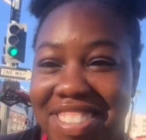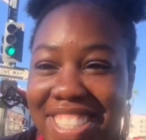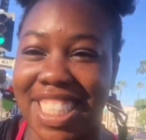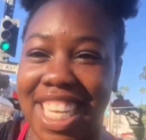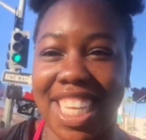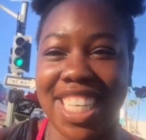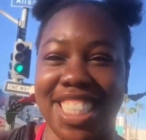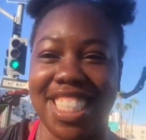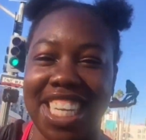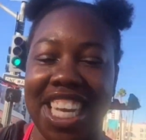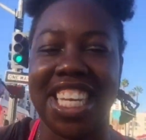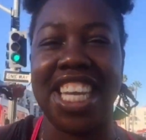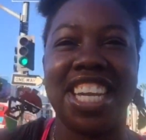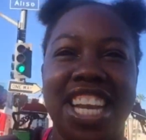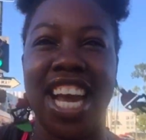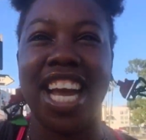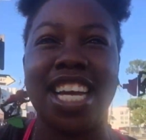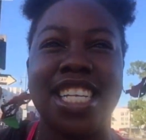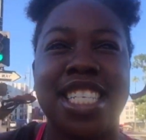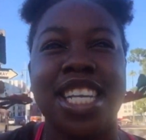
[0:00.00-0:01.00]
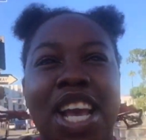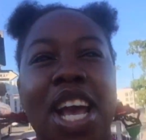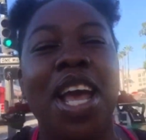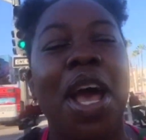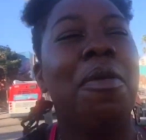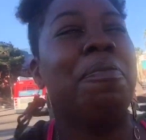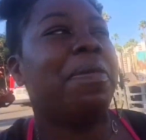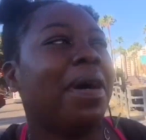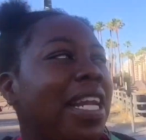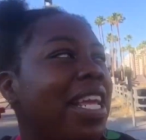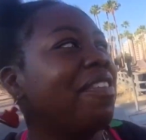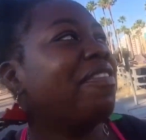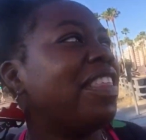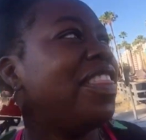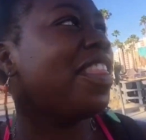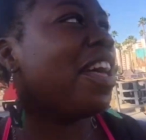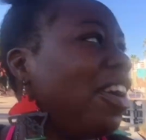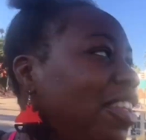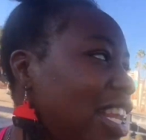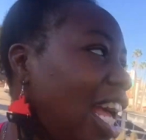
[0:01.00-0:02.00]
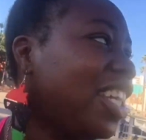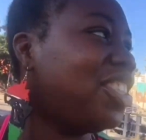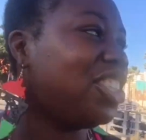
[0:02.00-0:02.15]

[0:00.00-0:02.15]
I wish I could tell you guys. But even though